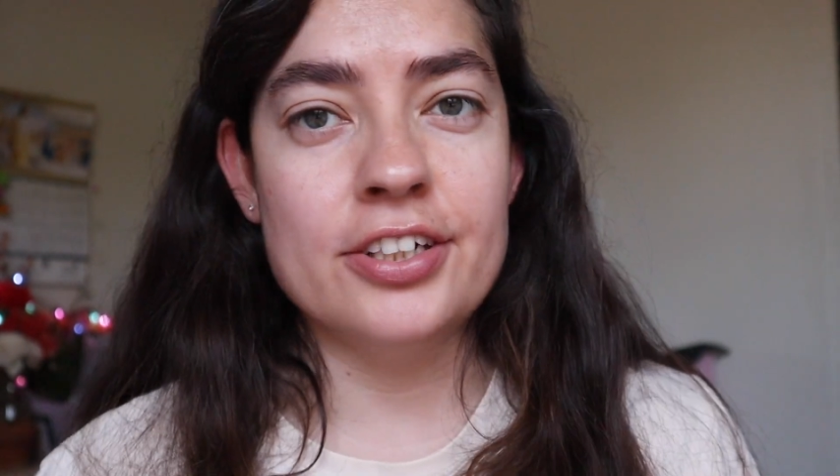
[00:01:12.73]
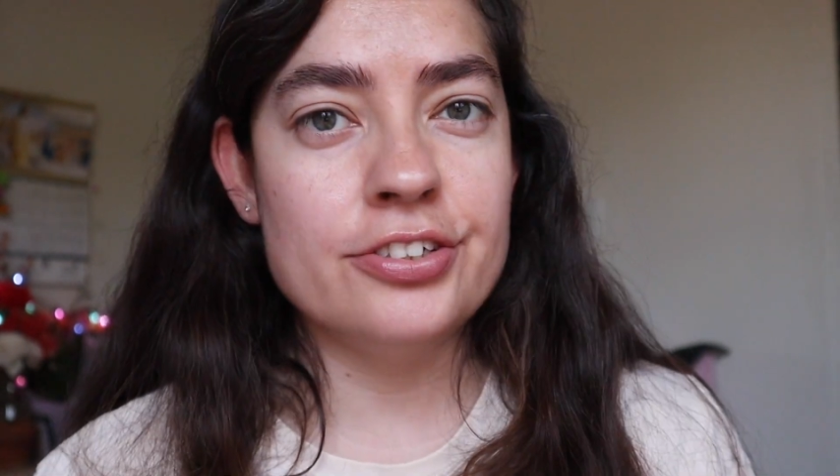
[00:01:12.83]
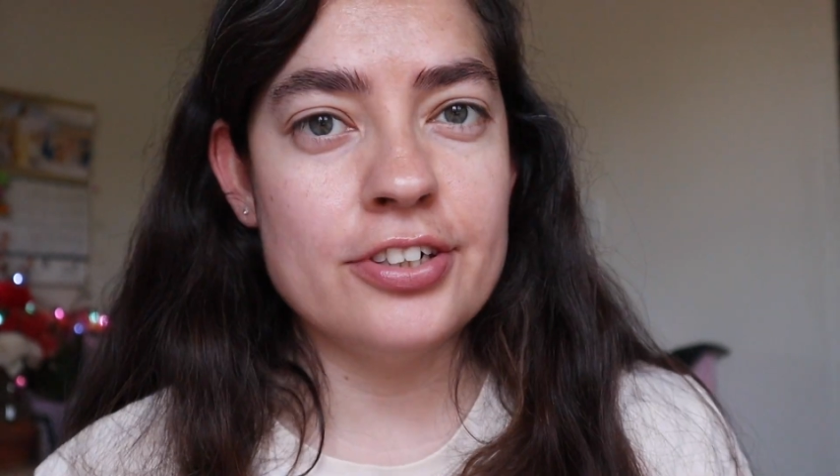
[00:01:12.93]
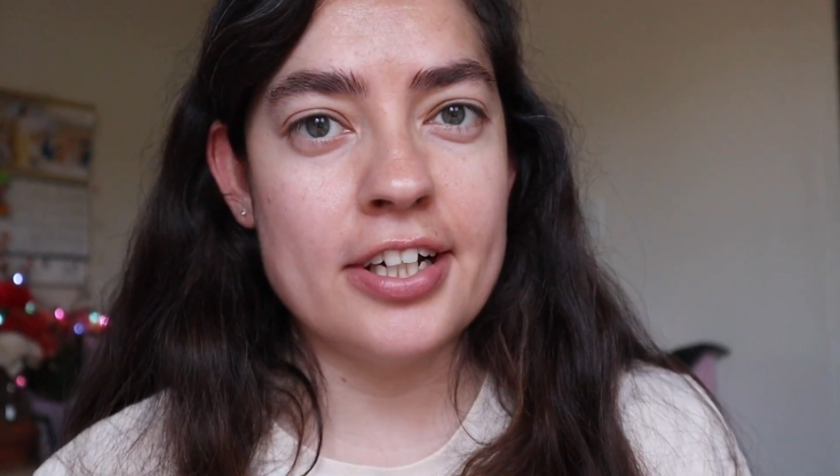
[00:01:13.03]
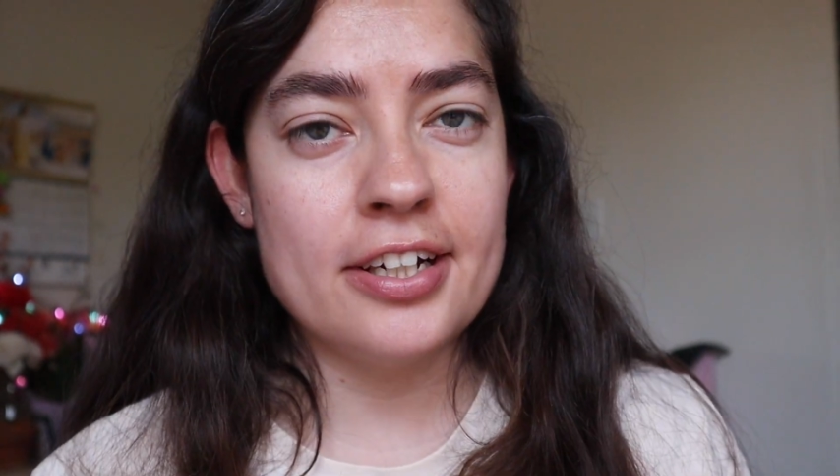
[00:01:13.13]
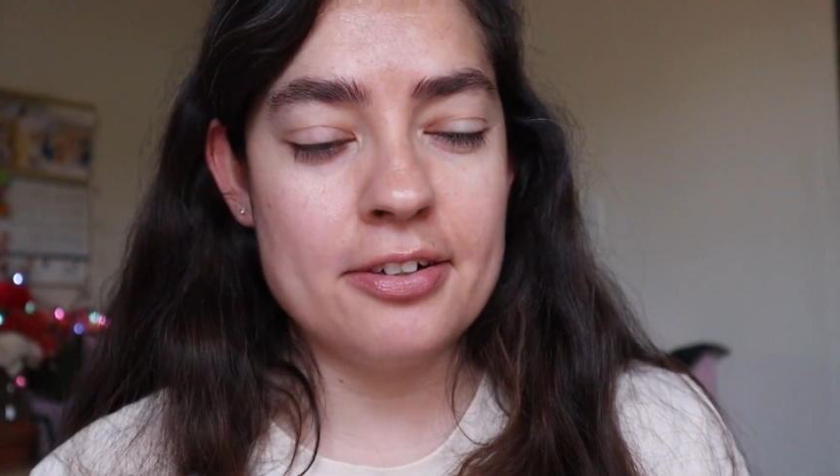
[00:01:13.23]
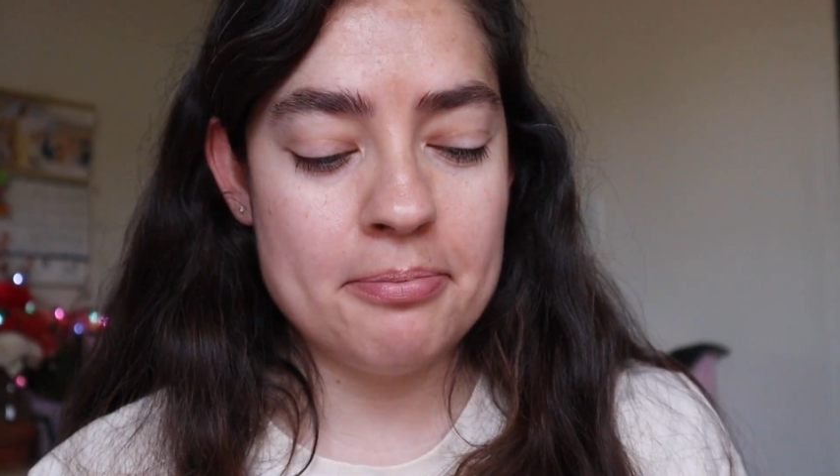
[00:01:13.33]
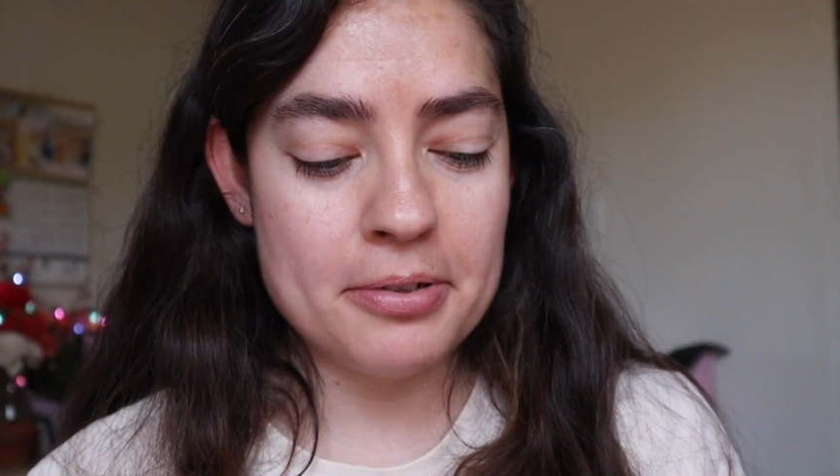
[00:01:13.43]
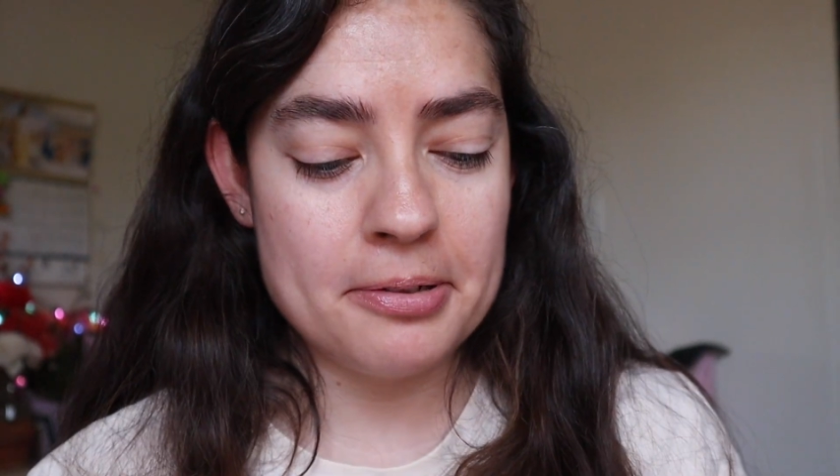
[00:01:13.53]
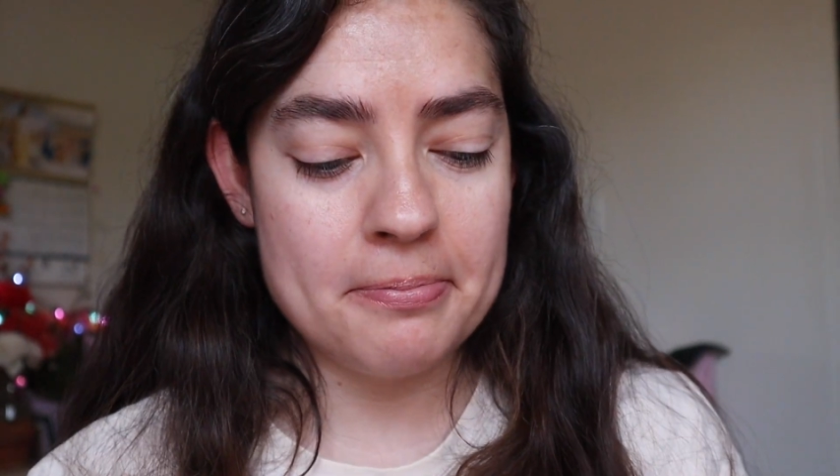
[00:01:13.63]
I try to
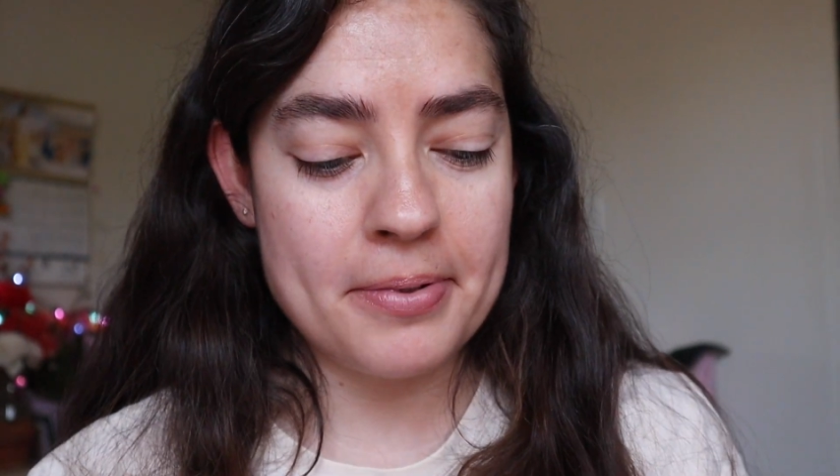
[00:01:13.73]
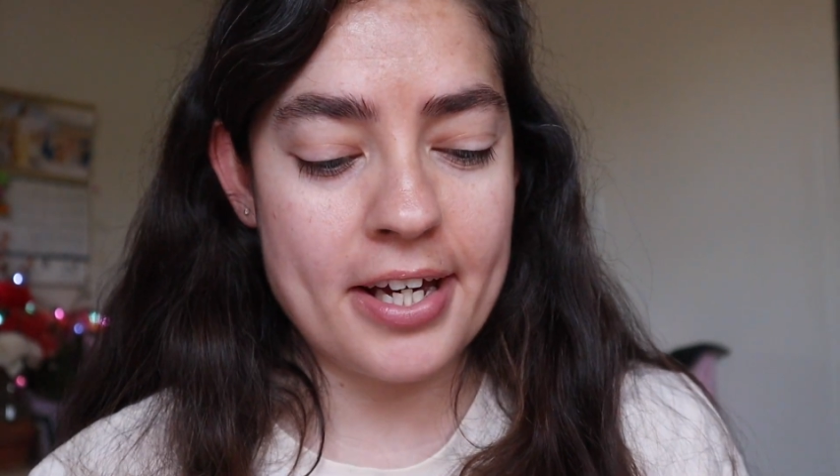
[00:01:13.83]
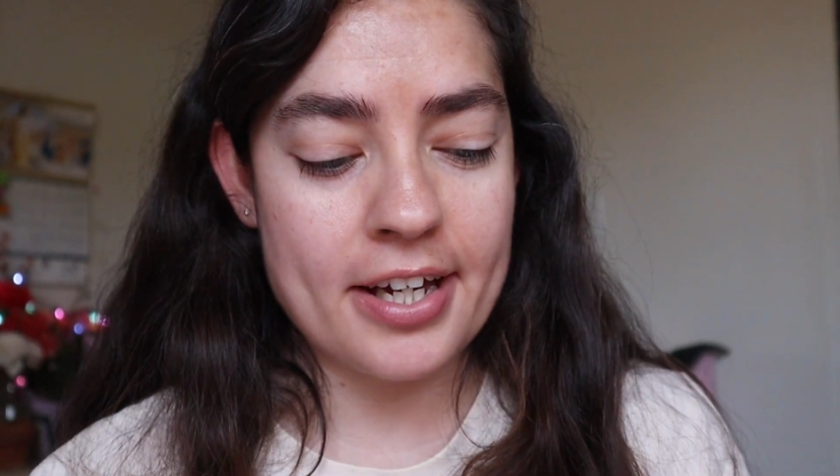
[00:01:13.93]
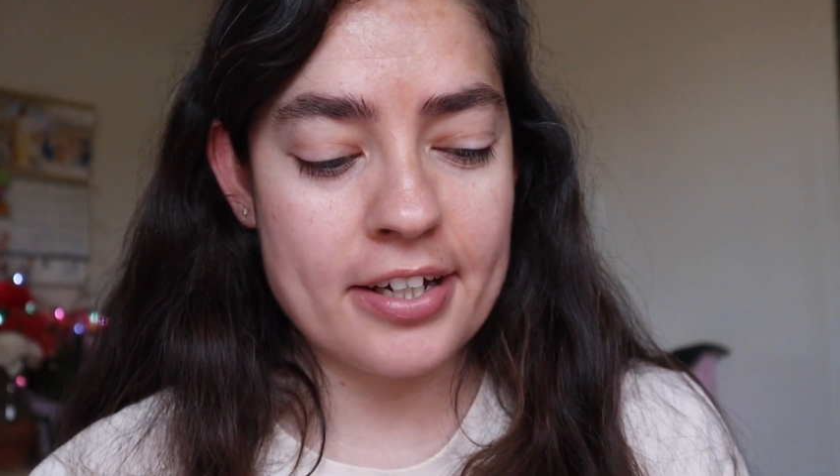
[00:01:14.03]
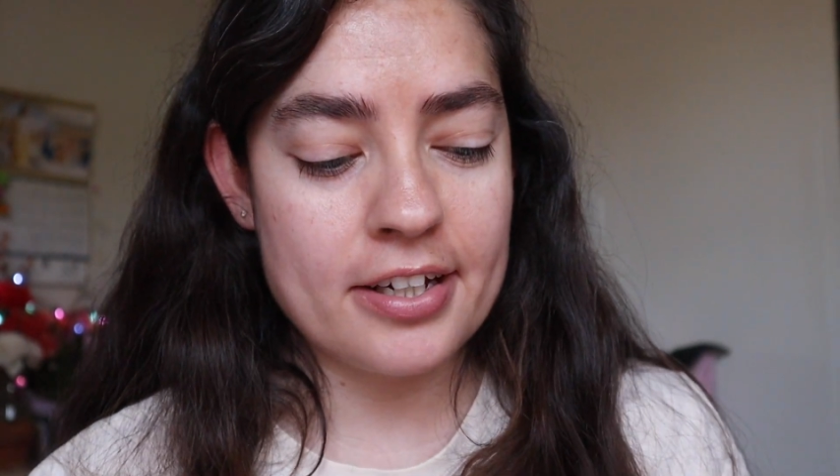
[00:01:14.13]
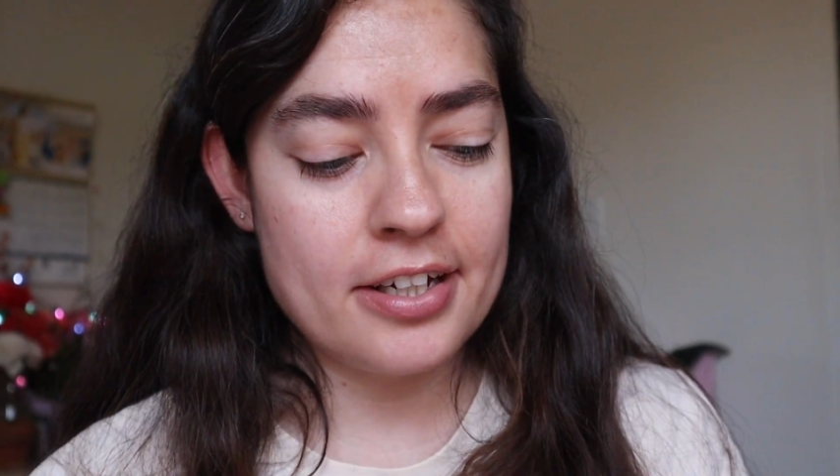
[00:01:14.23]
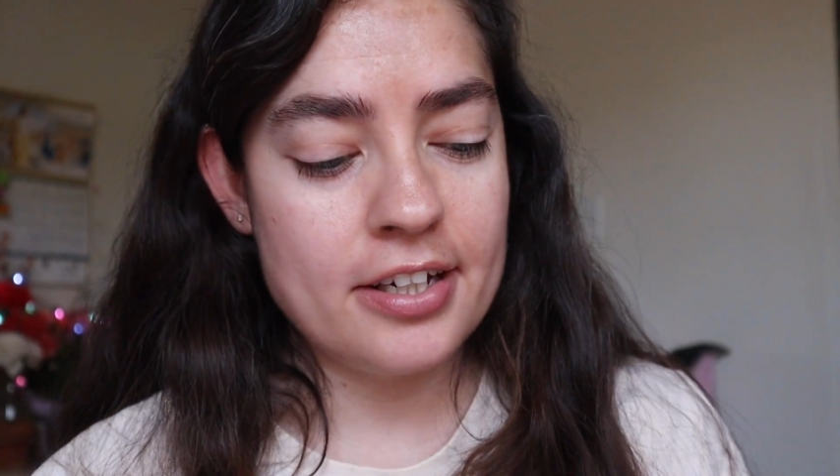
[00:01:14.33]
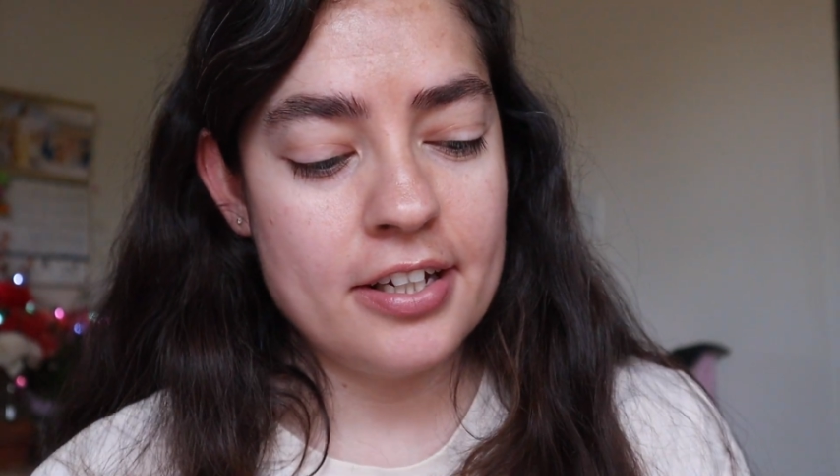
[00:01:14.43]
put back